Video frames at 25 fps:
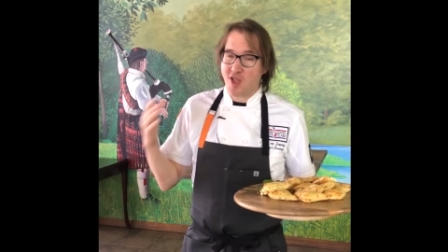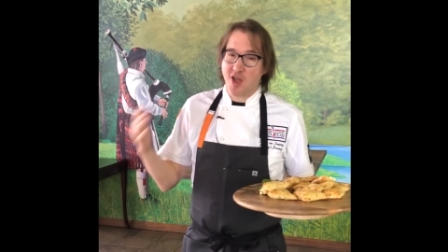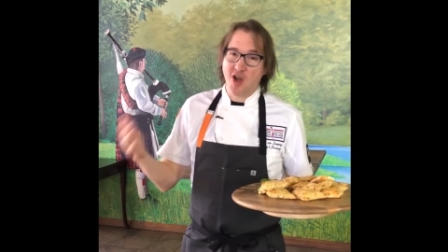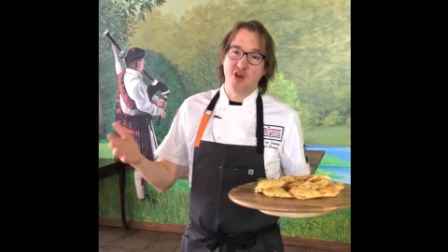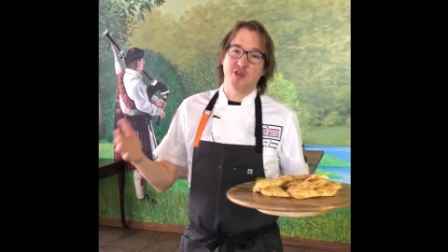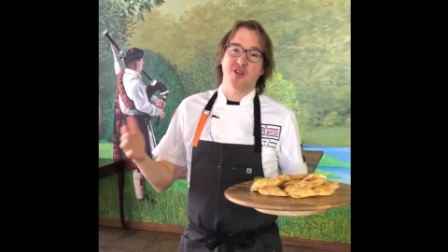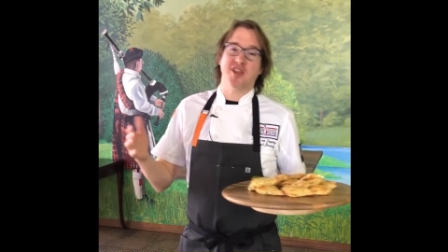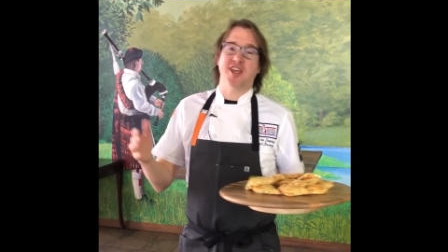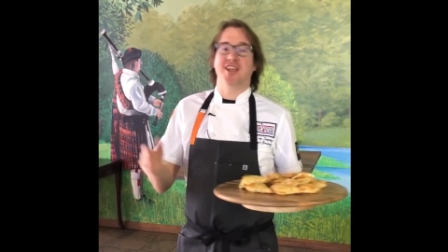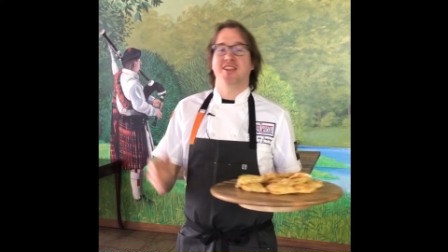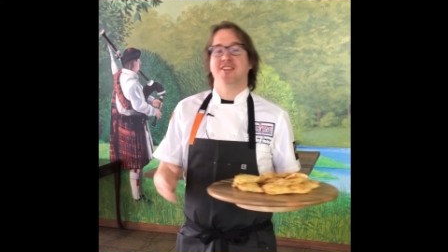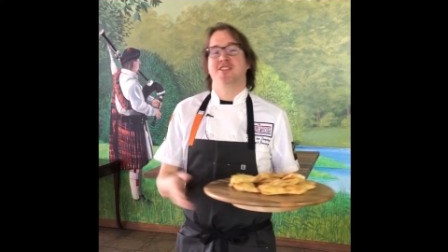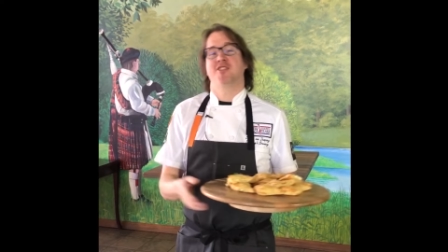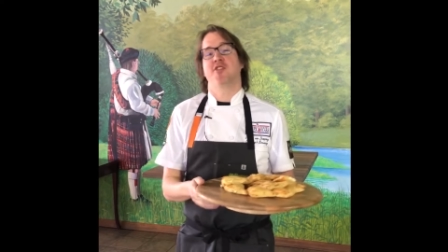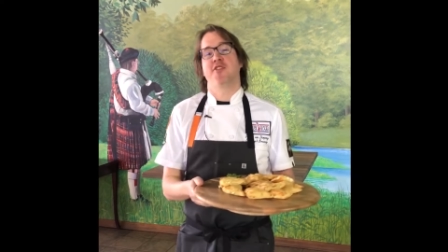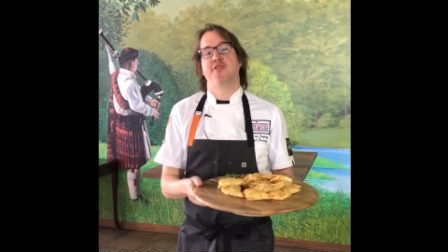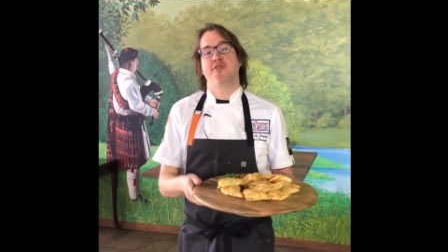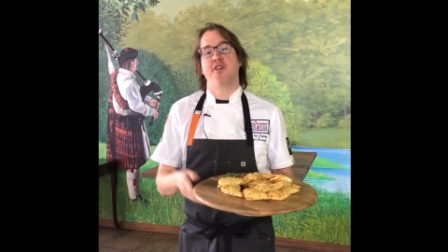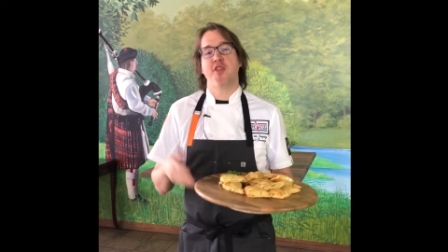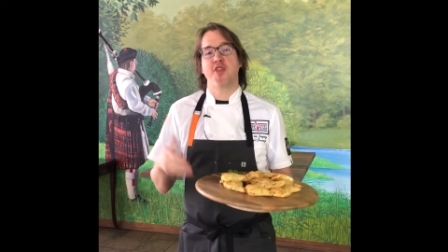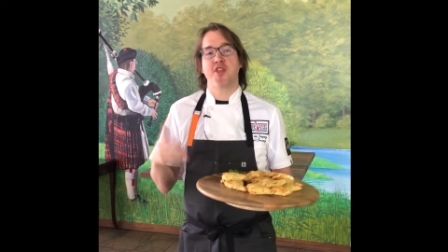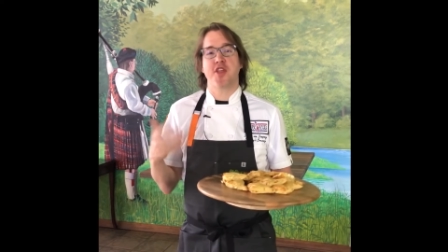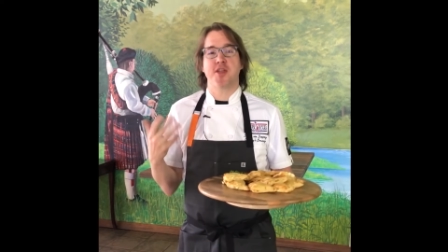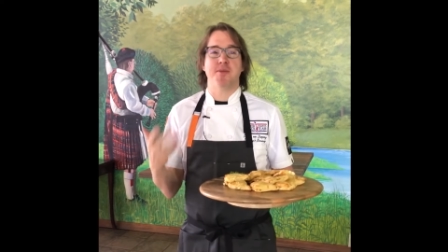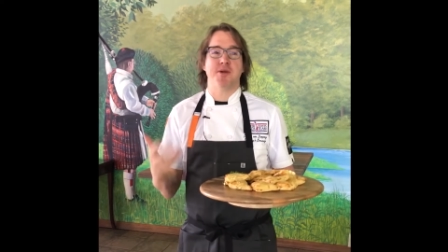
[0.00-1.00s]
Okay, so the
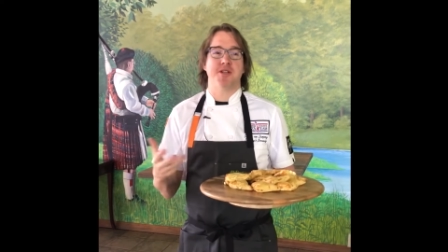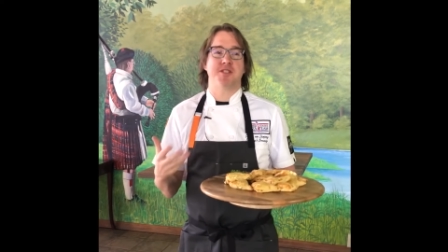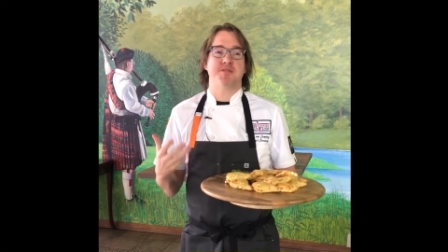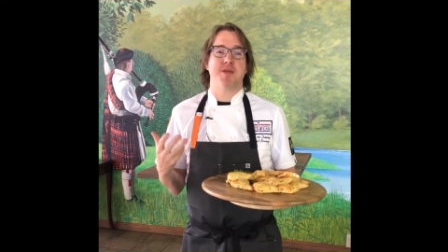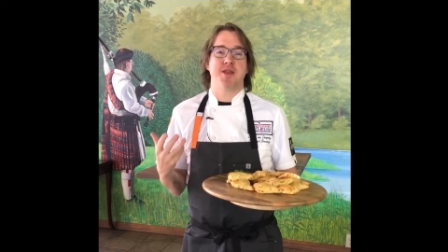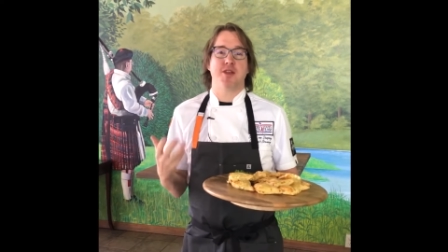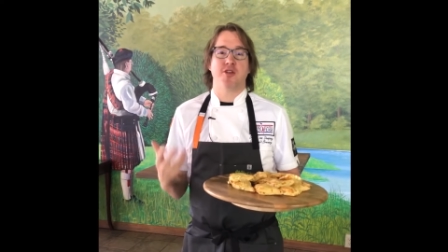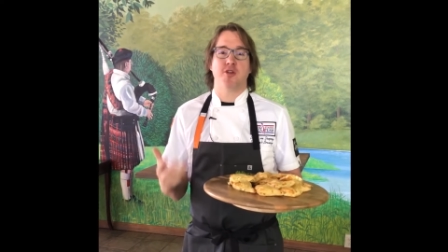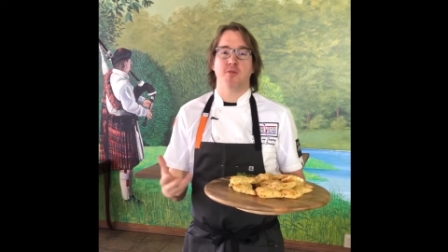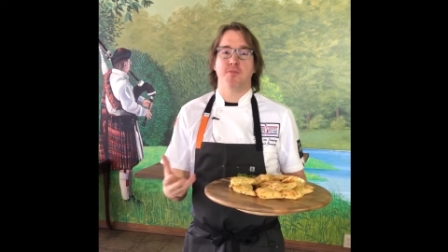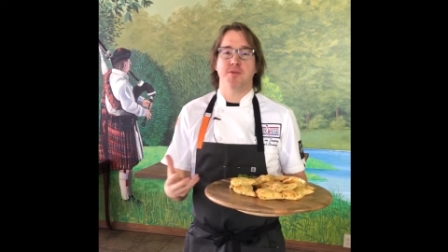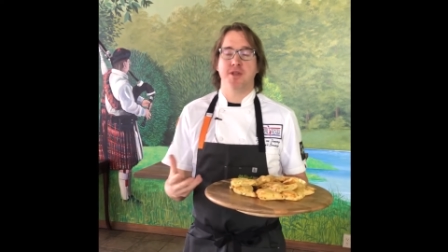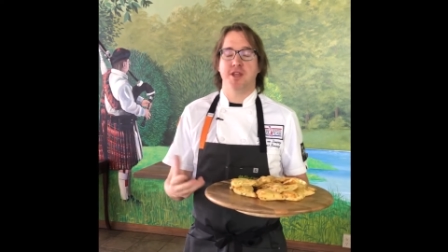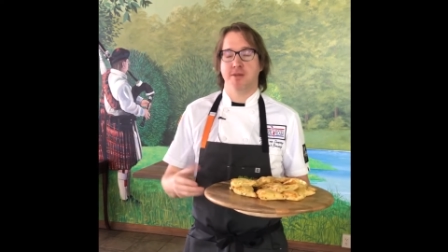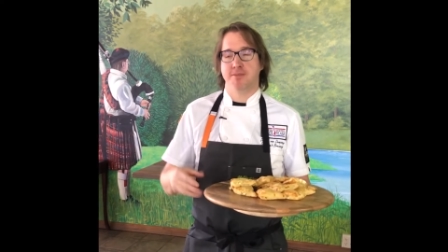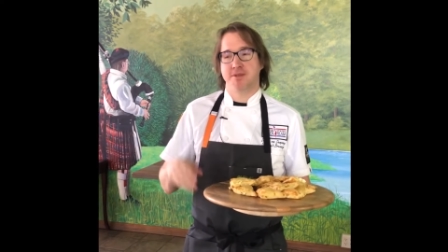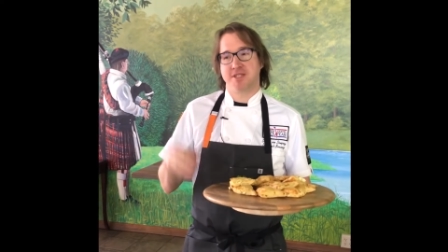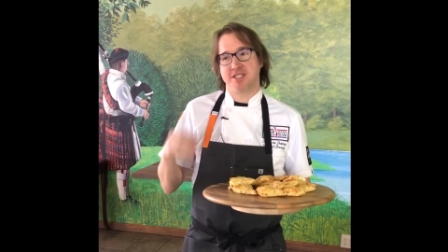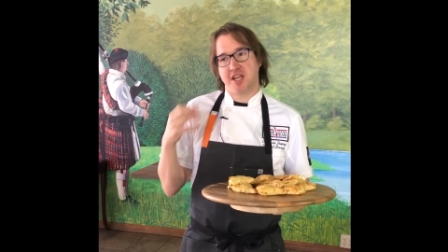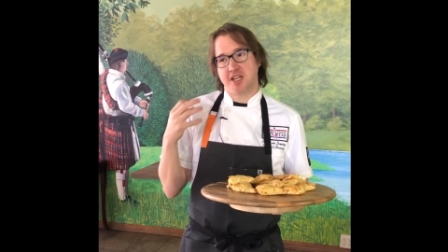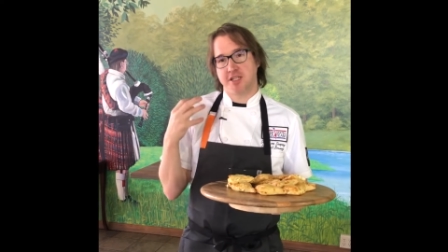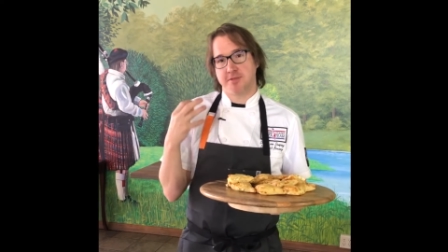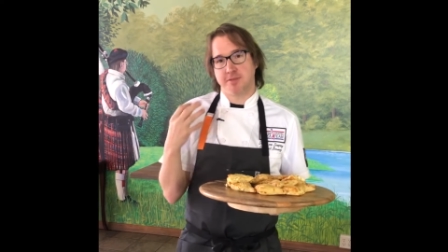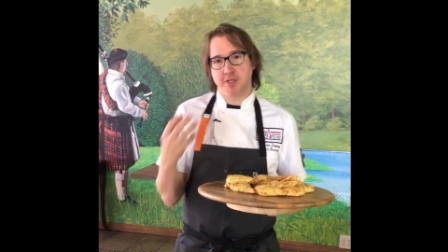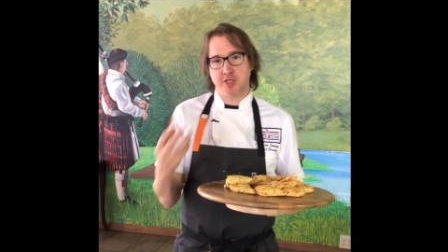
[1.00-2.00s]
fun thing about spanakopita,
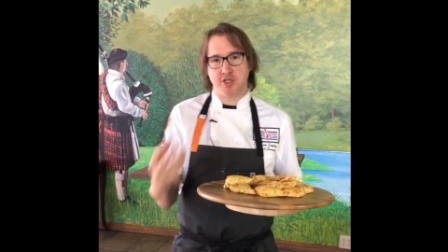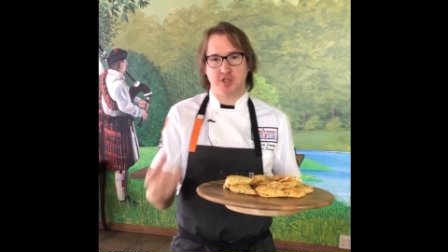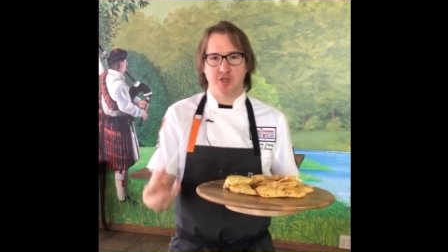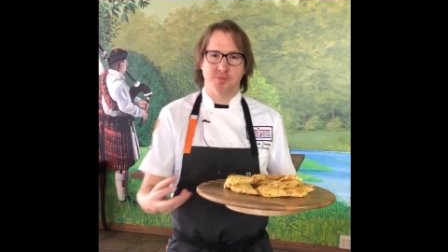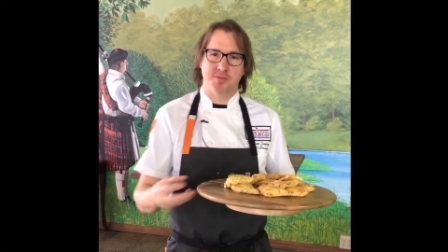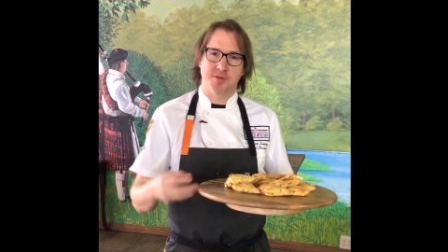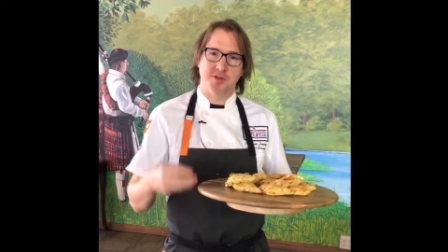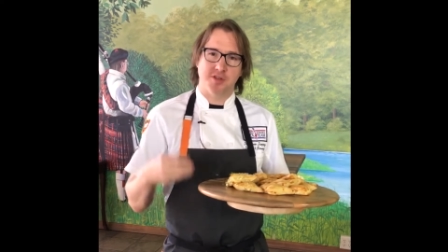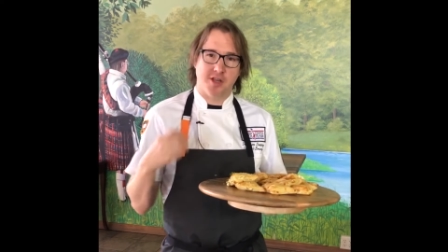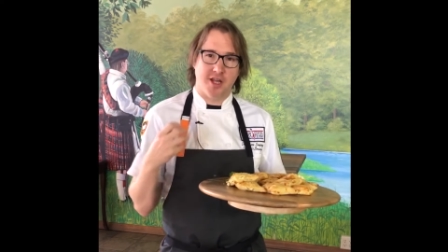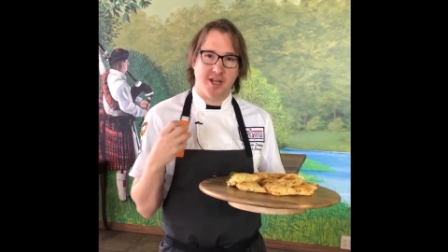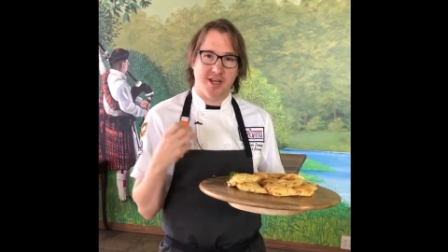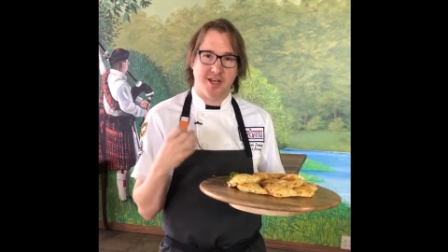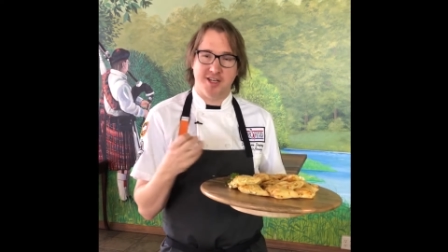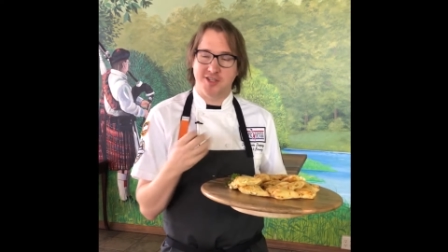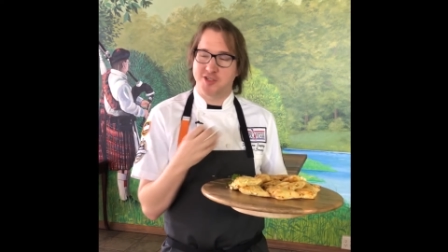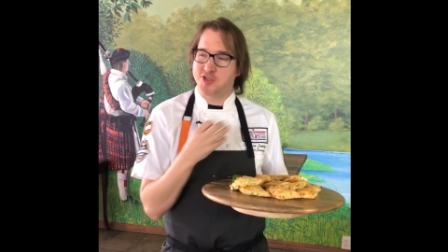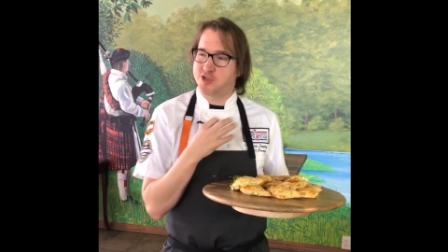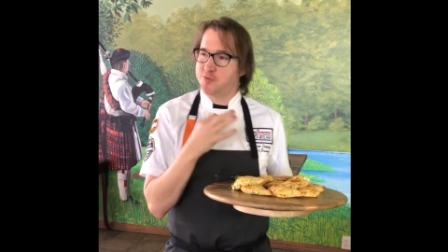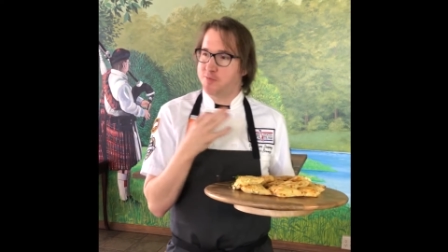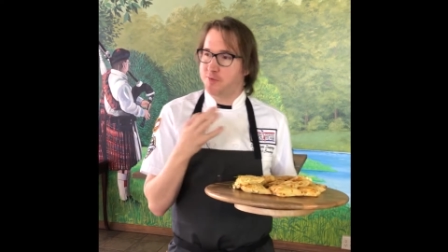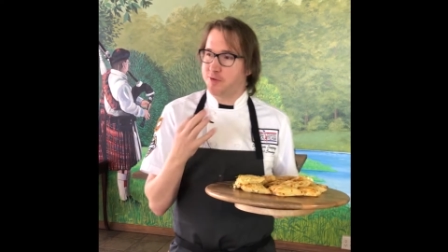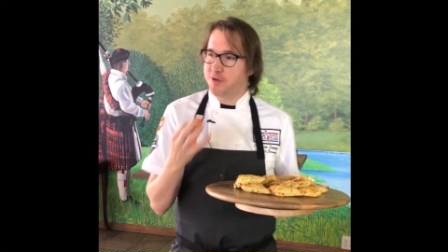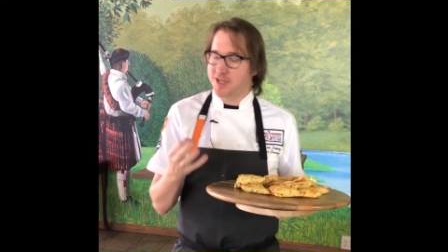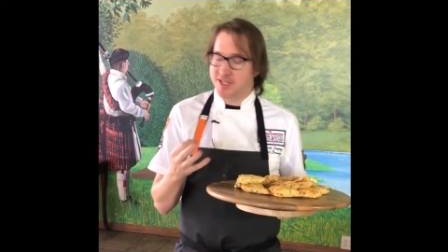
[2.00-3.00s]
besides being super light and
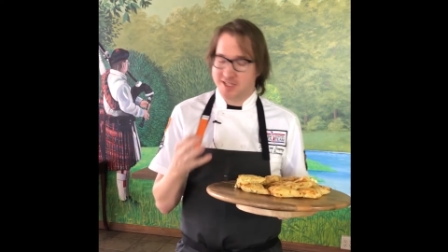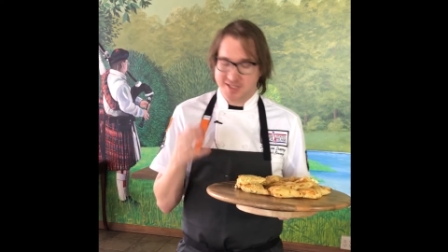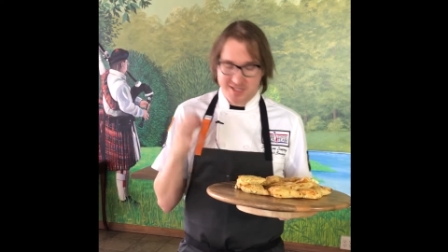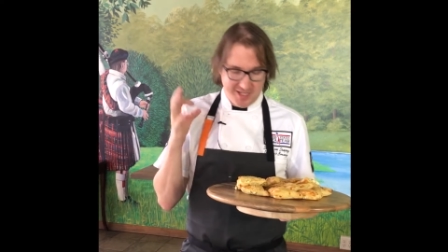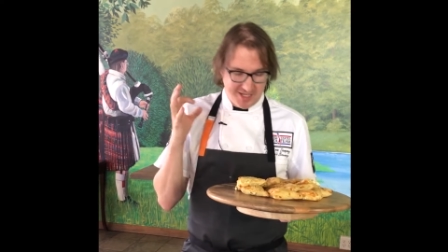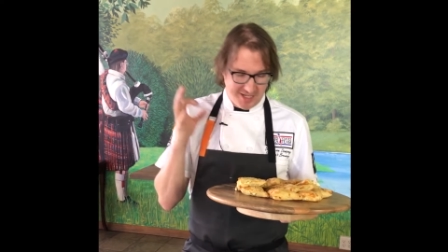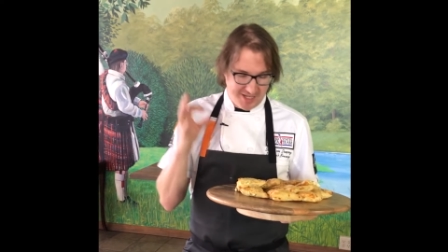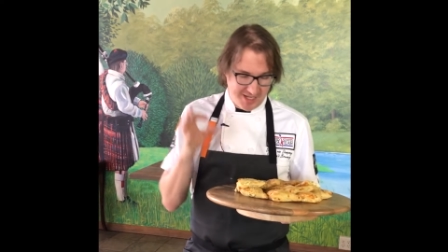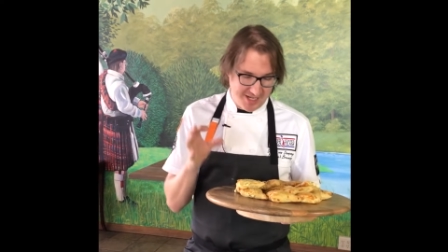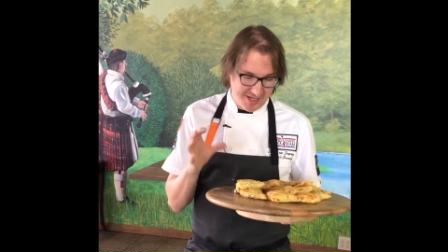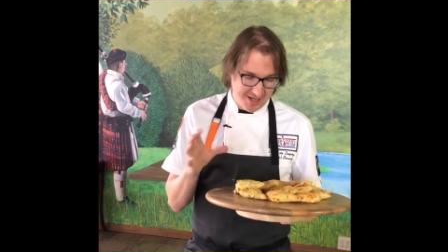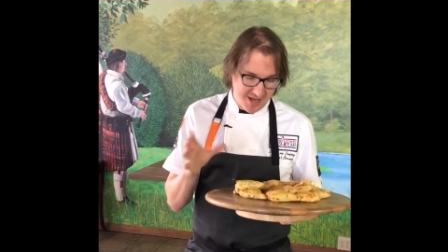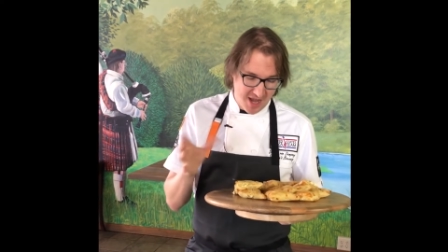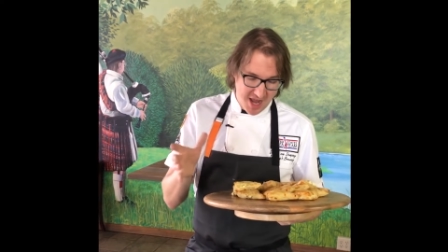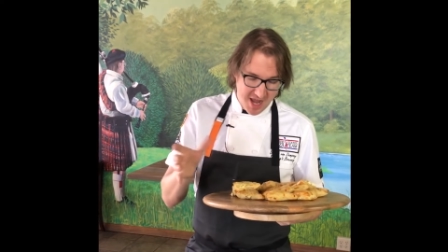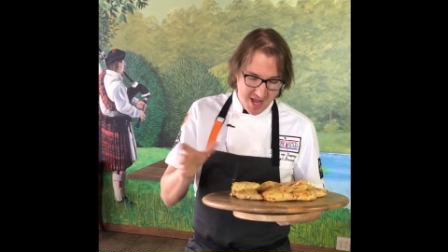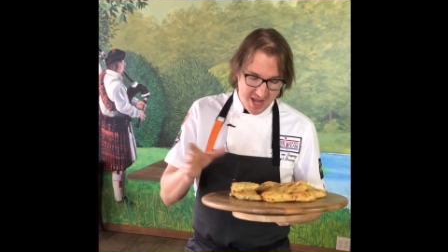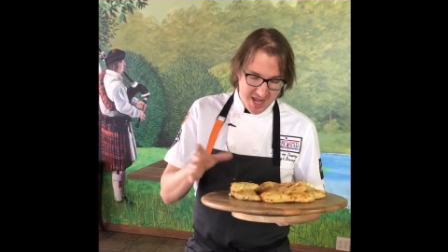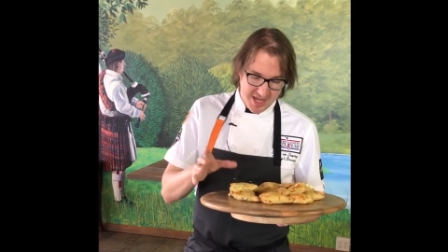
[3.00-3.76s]
super easy to eat,